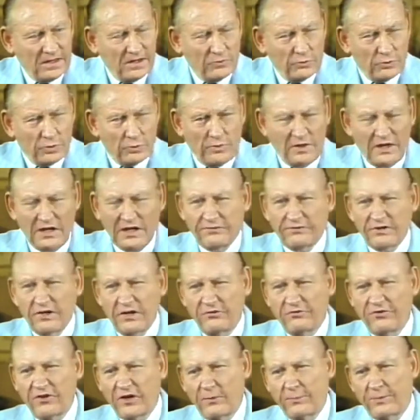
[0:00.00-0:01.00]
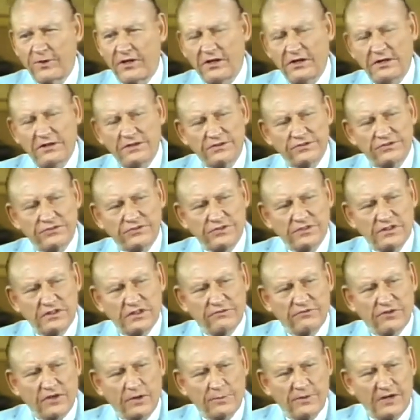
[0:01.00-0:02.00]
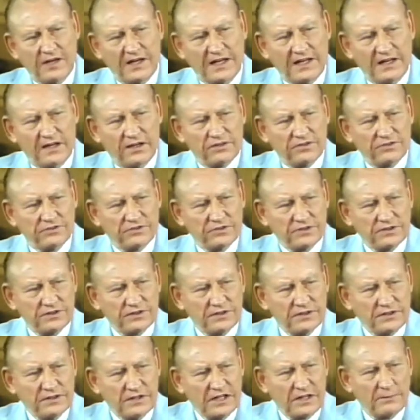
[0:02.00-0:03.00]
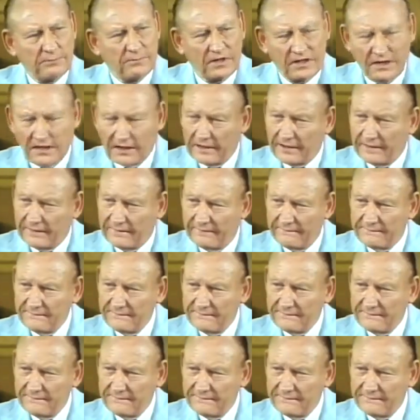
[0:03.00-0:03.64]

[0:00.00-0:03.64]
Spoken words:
When we lived in the Philippines, in the Philippine Islands, in Manila,